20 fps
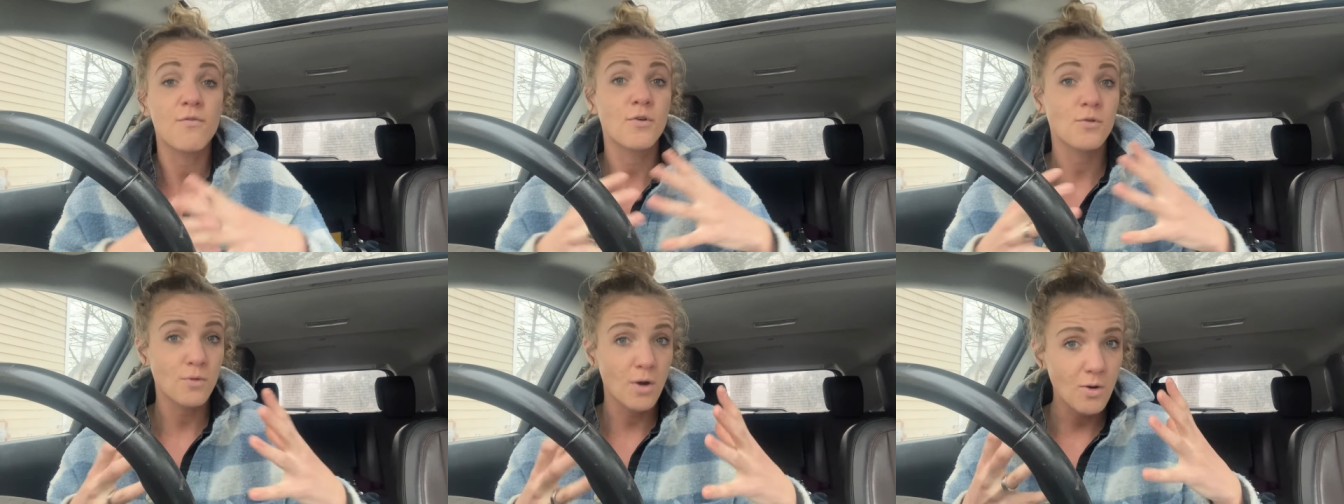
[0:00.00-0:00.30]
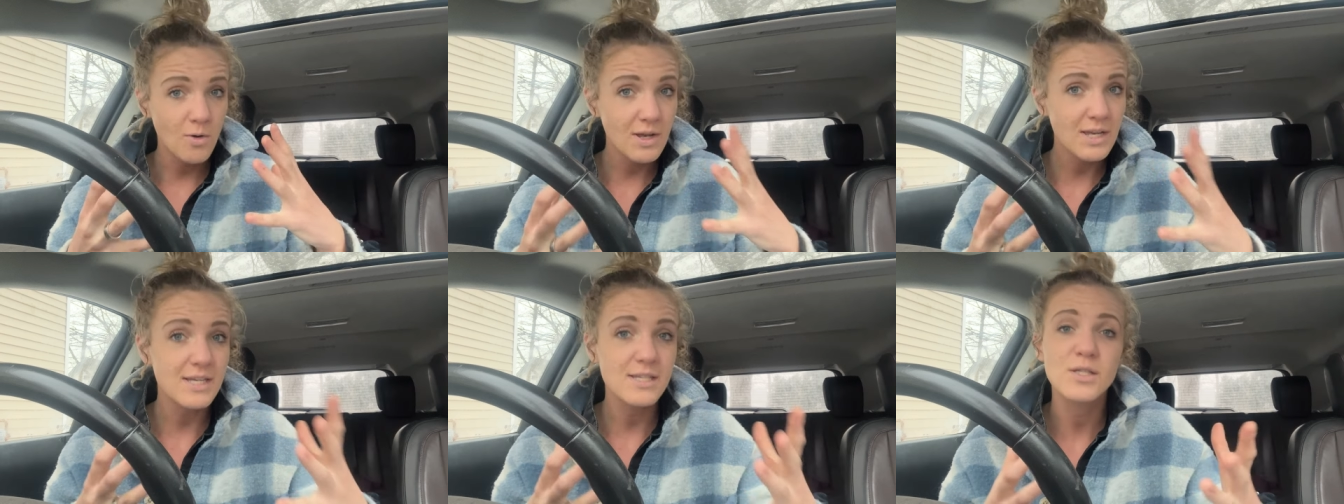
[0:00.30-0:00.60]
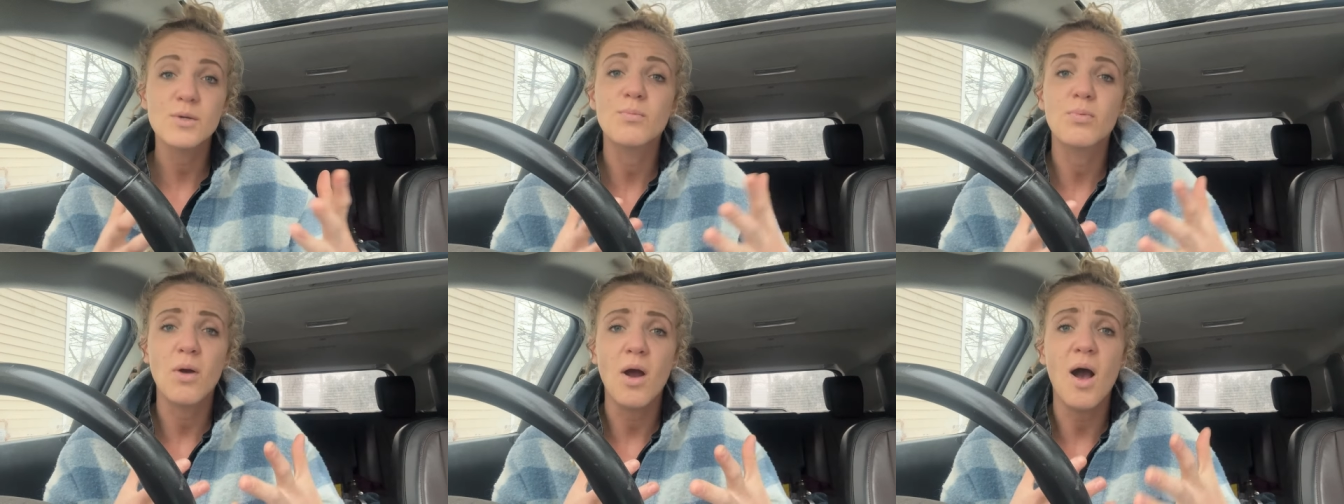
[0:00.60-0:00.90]
Varroa
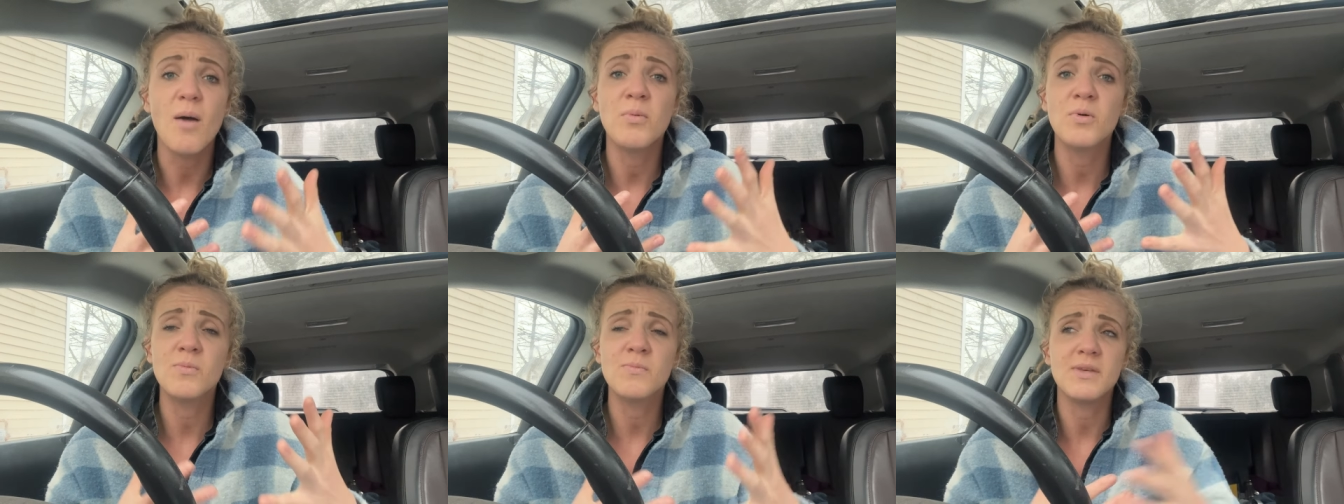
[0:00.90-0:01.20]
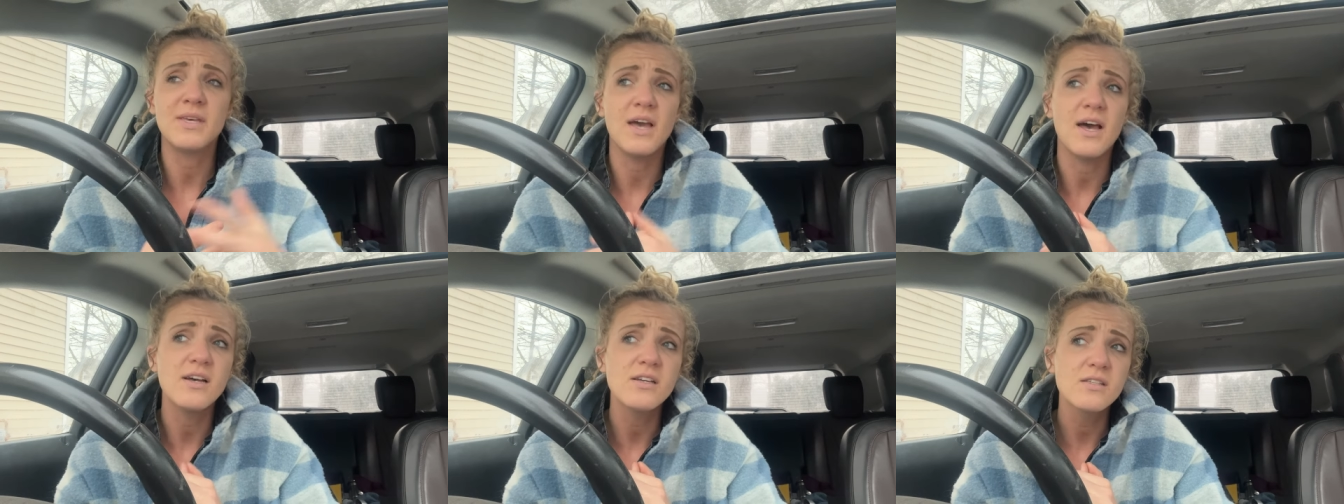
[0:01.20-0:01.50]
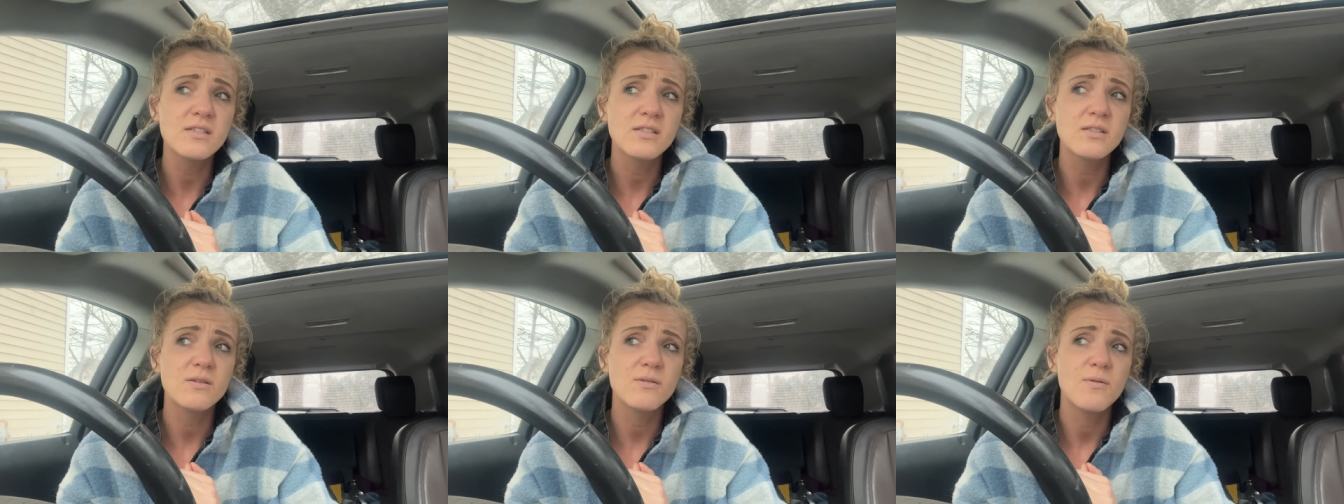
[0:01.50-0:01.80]
is a problem,
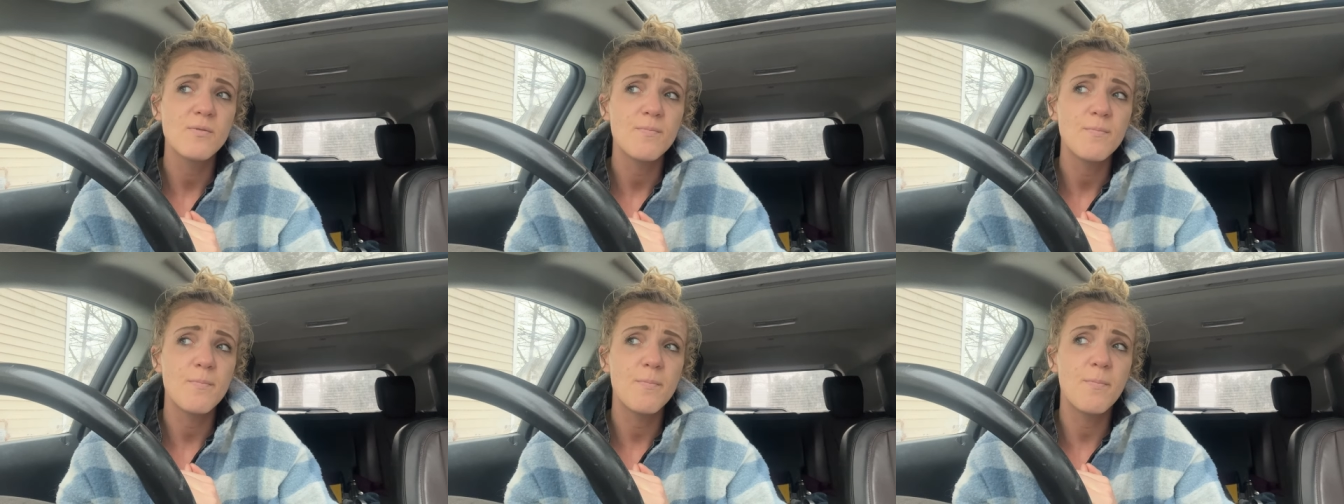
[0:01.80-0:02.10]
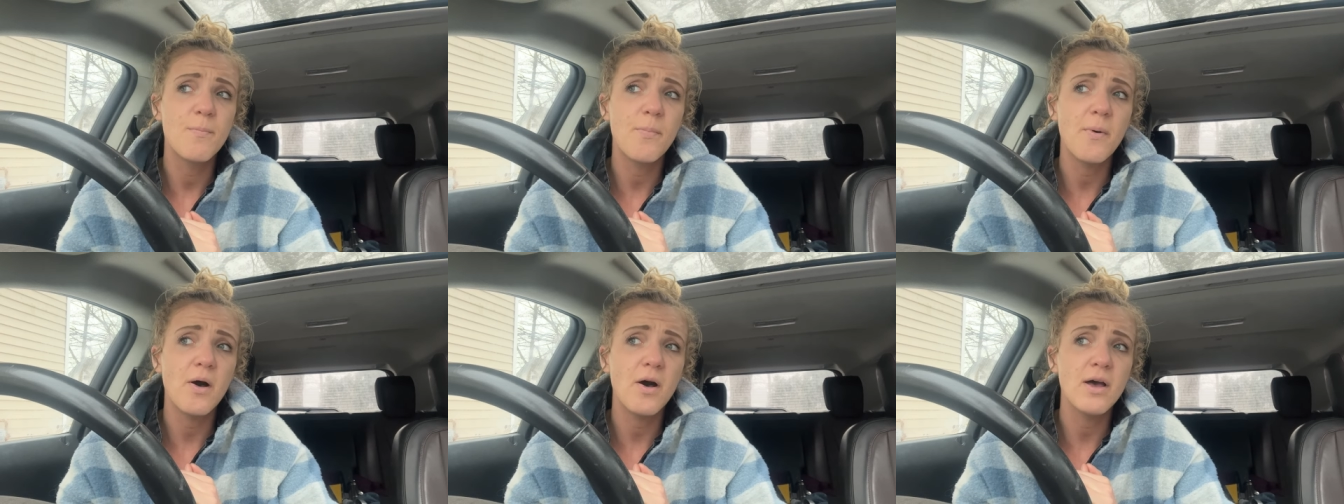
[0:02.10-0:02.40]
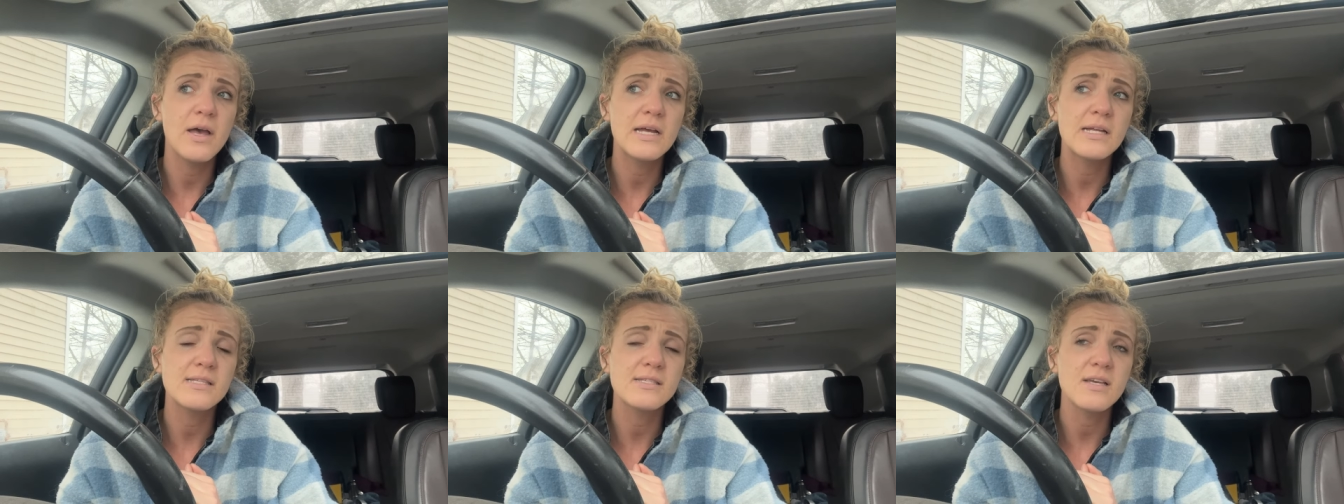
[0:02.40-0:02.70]
yes,
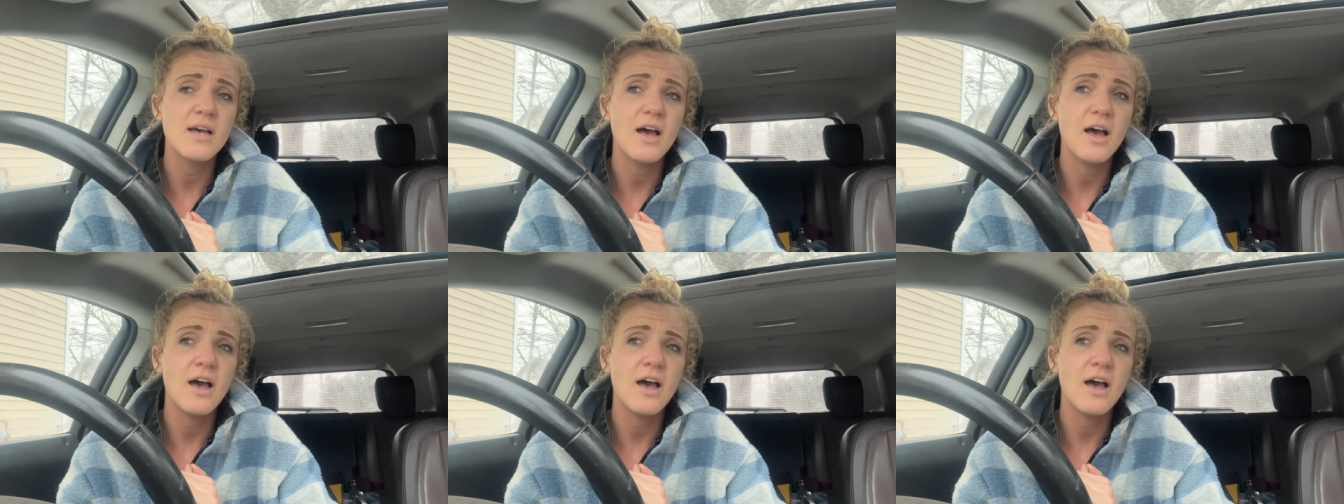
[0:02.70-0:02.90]
but